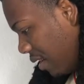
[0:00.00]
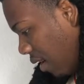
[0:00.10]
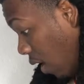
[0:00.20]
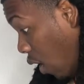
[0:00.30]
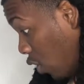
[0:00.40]

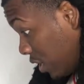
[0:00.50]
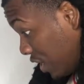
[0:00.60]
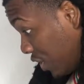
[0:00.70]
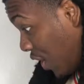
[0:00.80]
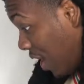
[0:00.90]
Oh,
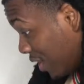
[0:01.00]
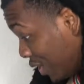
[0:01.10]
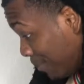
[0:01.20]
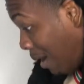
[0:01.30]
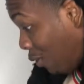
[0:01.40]

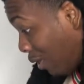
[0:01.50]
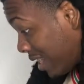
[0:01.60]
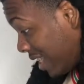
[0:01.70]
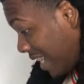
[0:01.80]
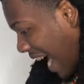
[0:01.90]
tomorrow
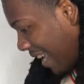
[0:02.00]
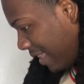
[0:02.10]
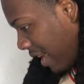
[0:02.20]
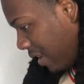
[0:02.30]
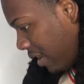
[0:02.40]
Russian Jack,
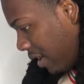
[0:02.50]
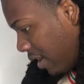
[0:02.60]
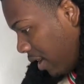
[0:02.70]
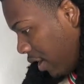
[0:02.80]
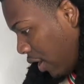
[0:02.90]
then
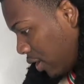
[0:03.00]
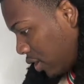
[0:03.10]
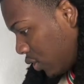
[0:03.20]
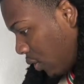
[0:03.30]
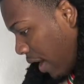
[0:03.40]

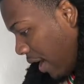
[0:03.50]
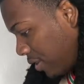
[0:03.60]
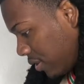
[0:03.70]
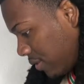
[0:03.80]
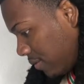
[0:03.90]
here's your
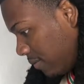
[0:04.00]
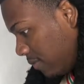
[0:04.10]
answer.